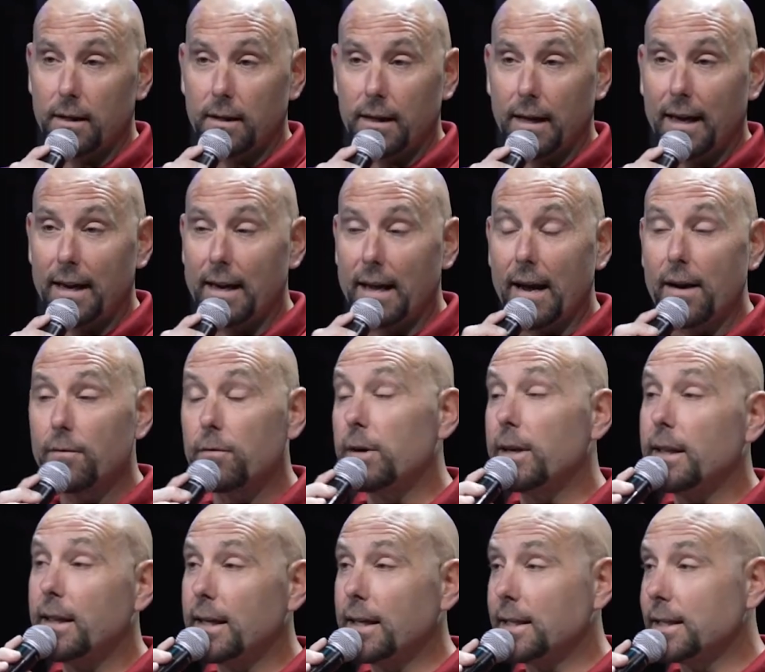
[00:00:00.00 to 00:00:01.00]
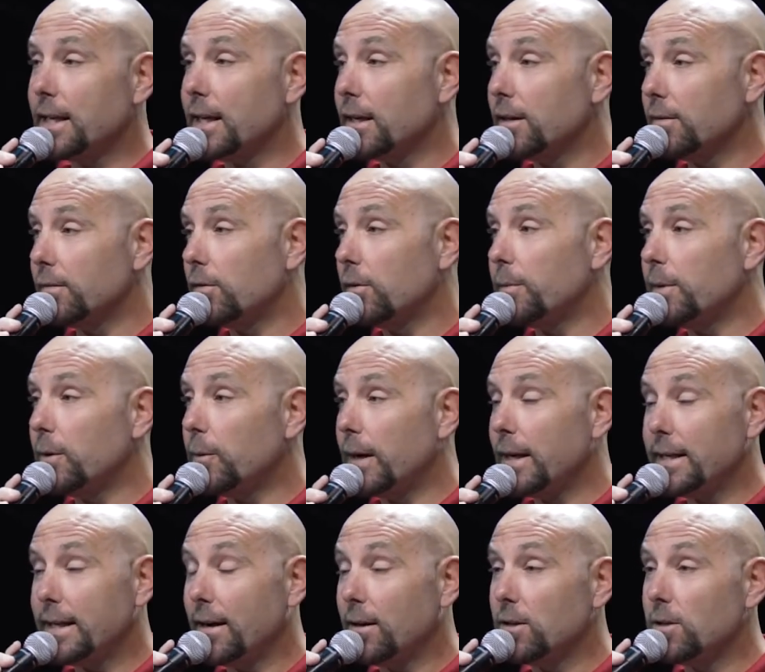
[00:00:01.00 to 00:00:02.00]
had everything taken from me,
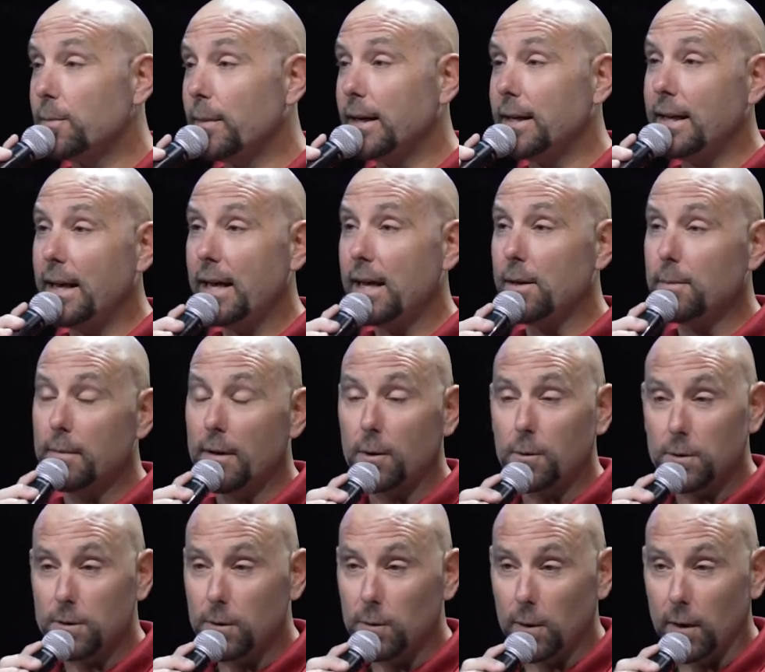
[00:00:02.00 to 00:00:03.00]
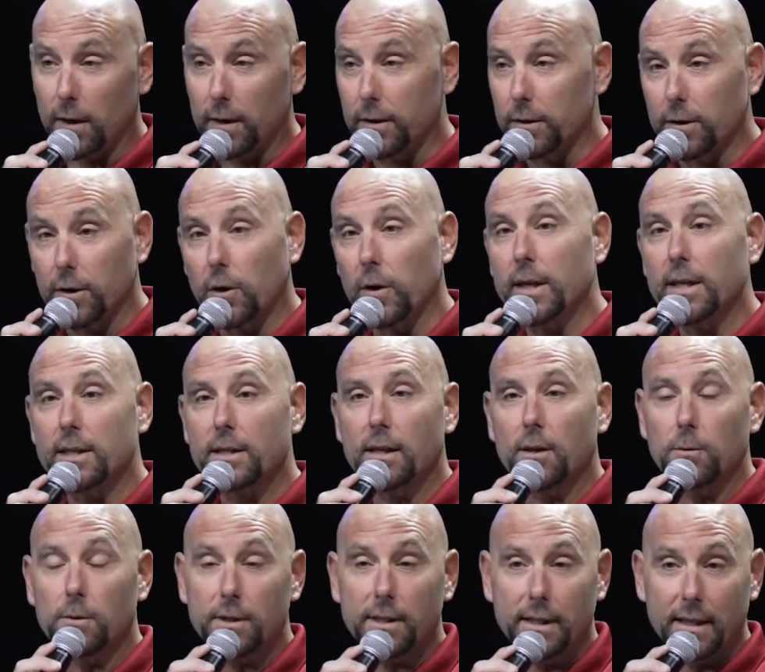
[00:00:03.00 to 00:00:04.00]
right down to my name. I was no longer Chris.
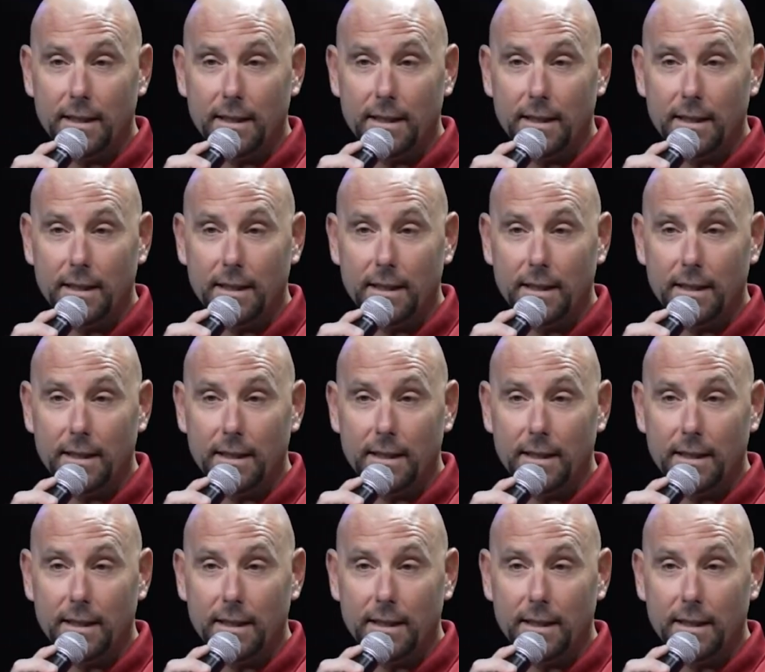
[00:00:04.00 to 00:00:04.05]
I was